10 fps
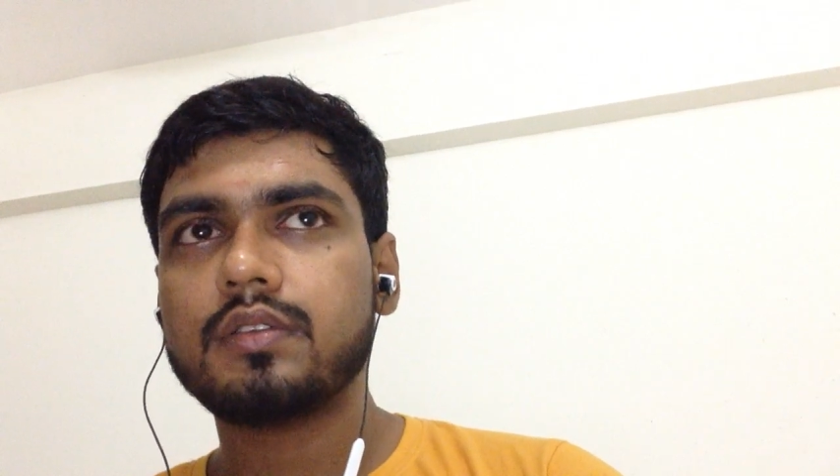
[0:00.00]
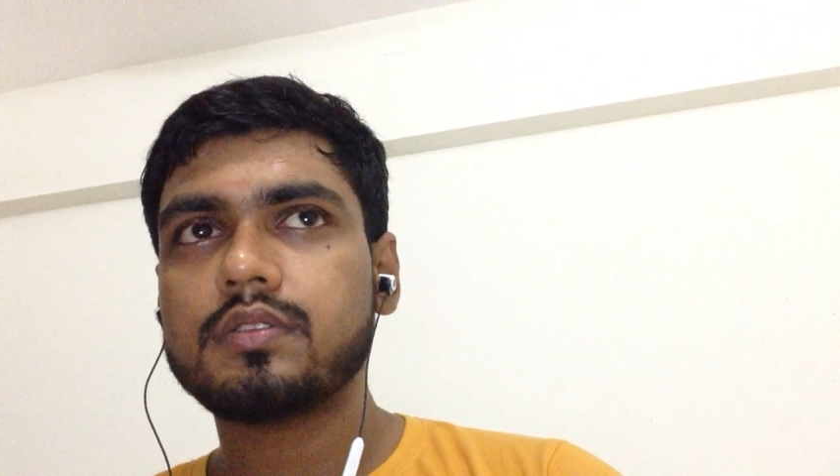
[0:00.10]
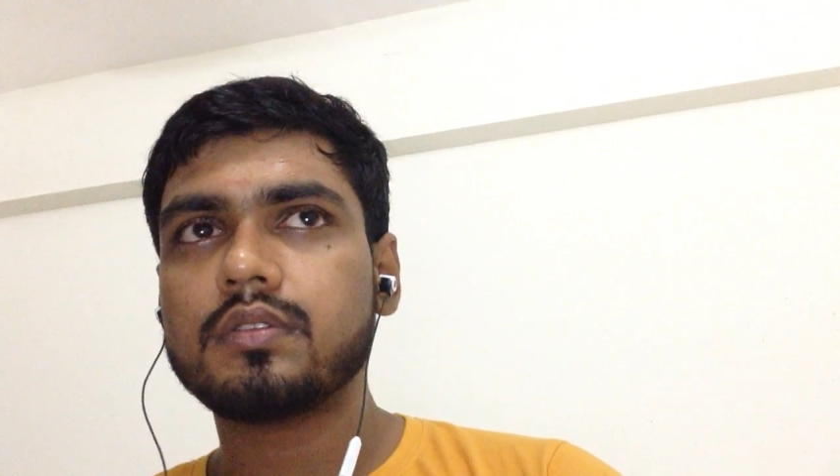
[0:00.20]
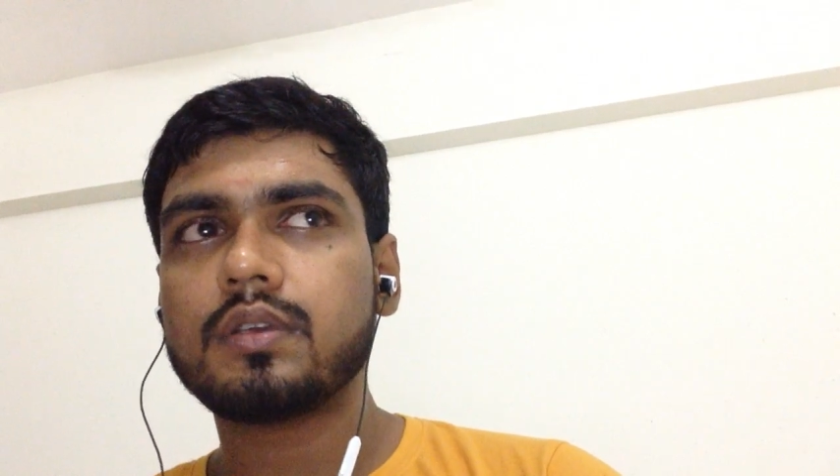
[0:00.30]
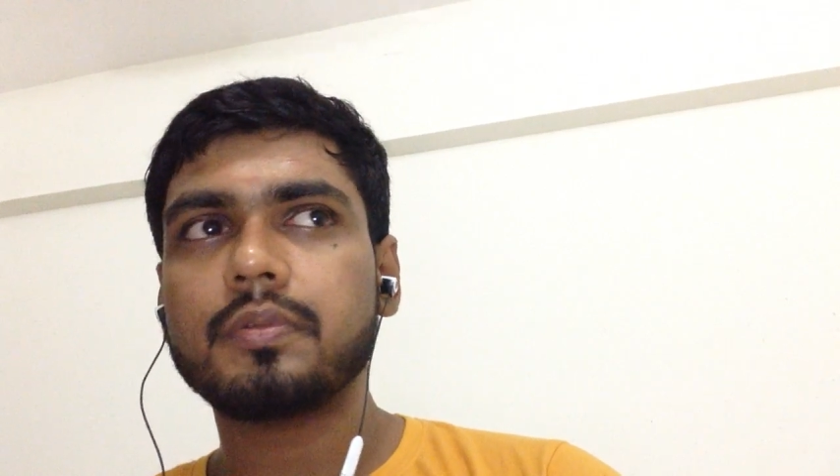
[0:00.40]

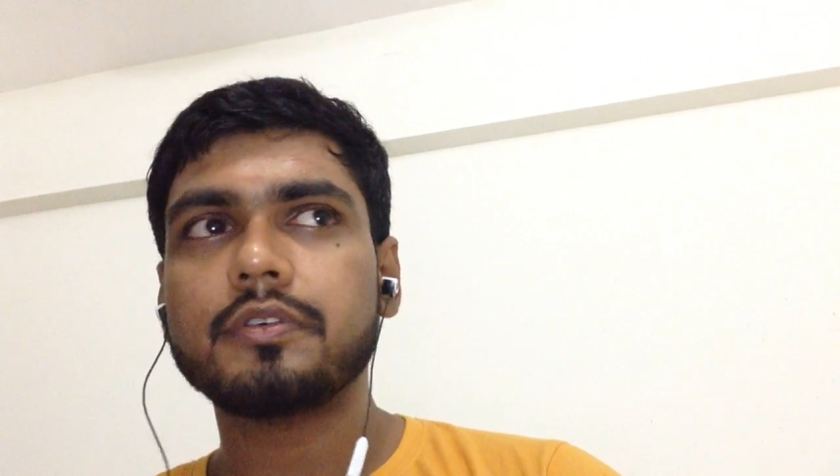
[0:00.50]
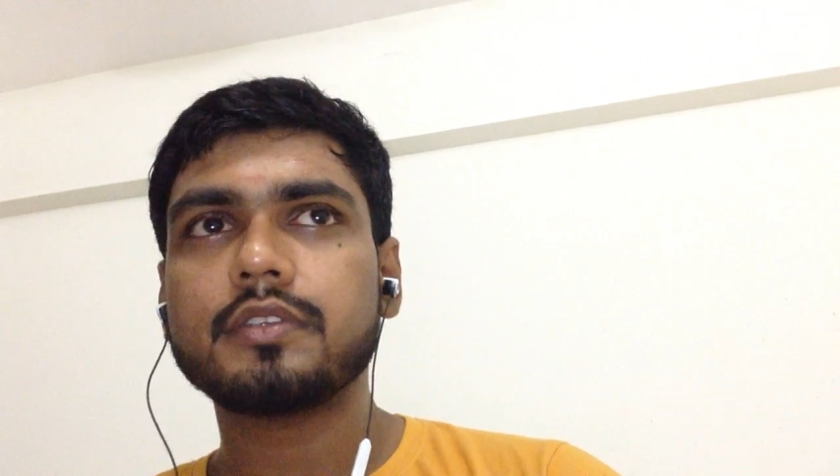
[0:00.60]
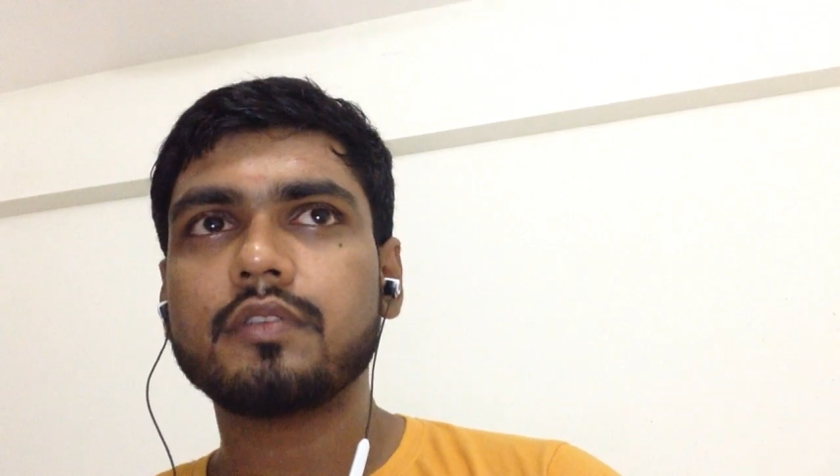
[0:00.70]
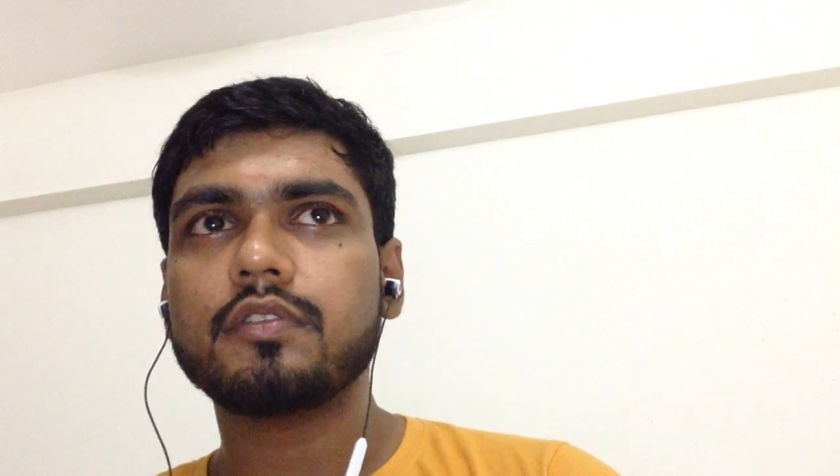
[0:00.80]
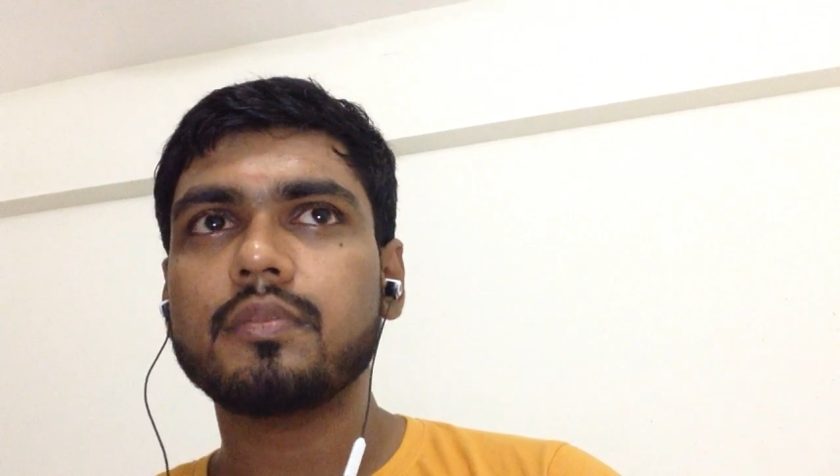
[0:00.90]
So suppose
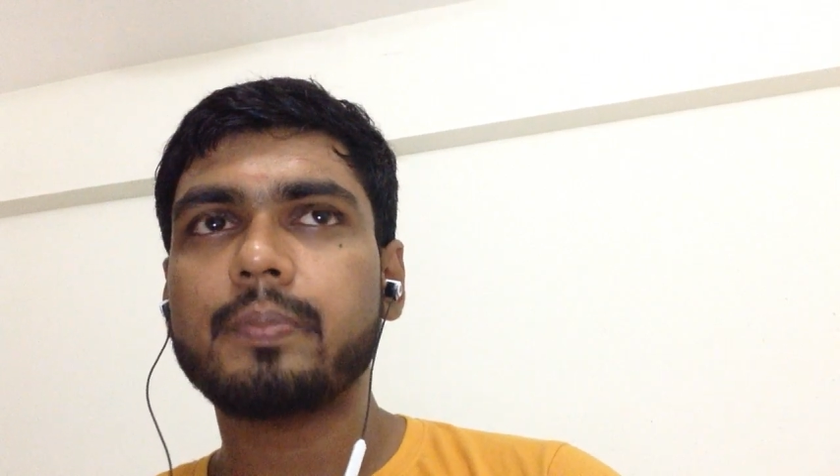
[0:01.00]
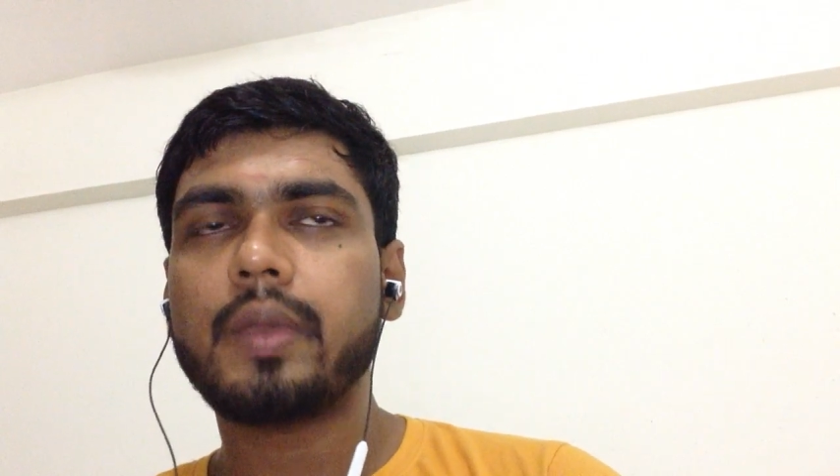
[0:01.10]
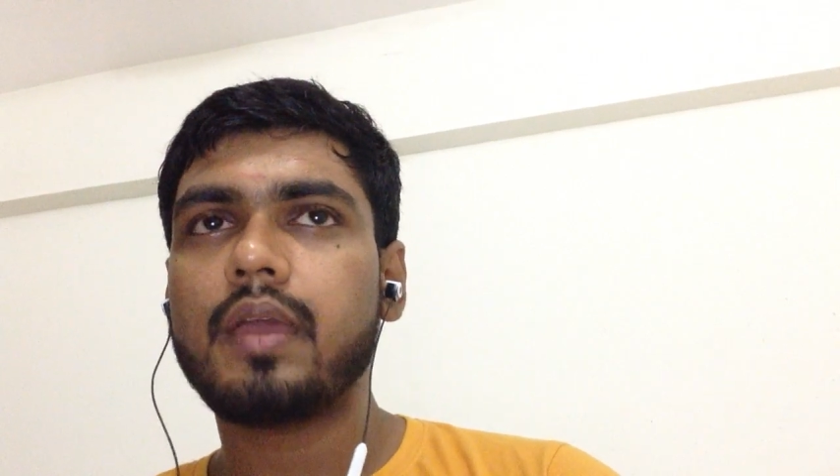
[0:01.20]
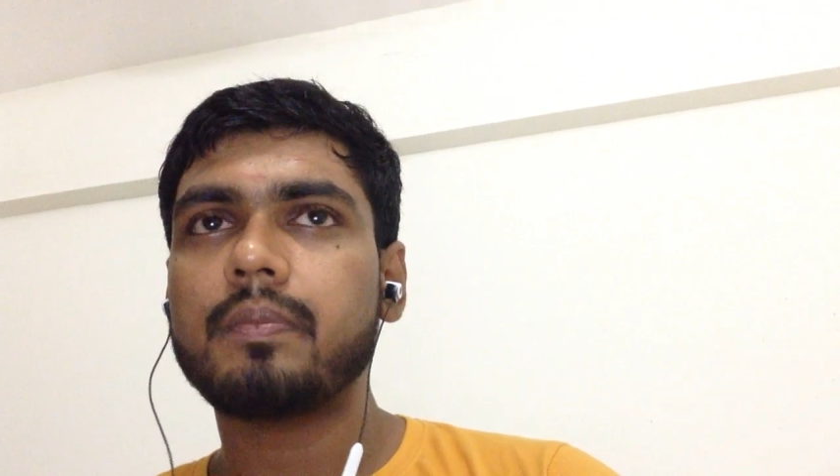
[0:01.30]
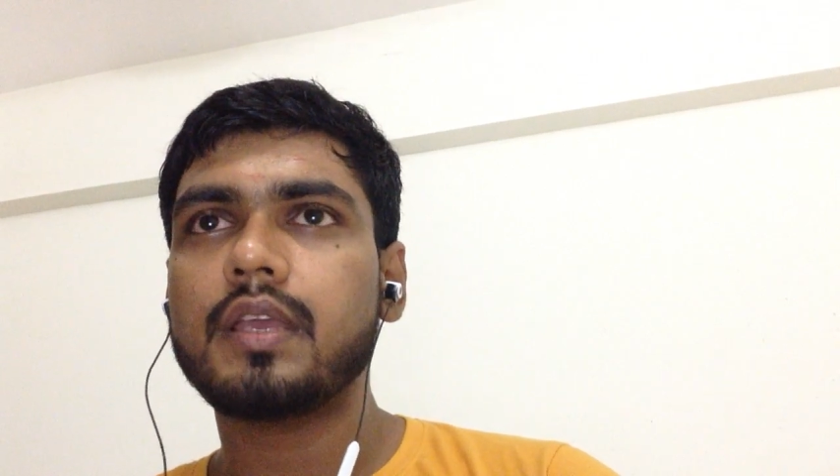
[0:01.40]
if you
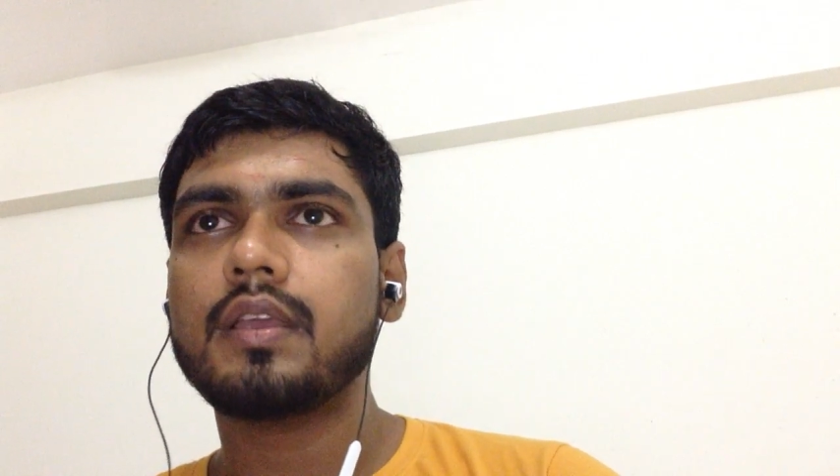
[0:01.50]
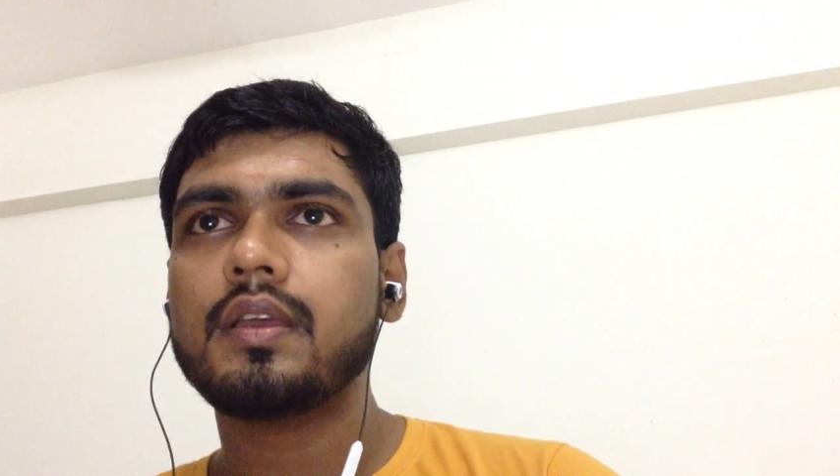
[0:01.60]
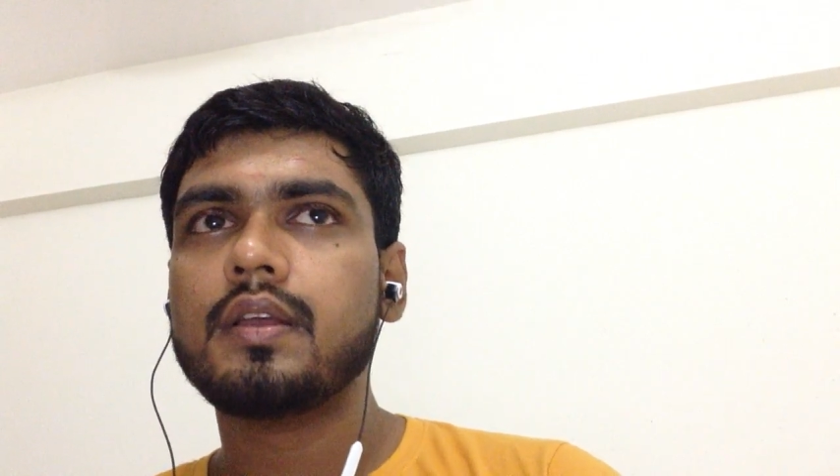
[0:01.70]
pay me,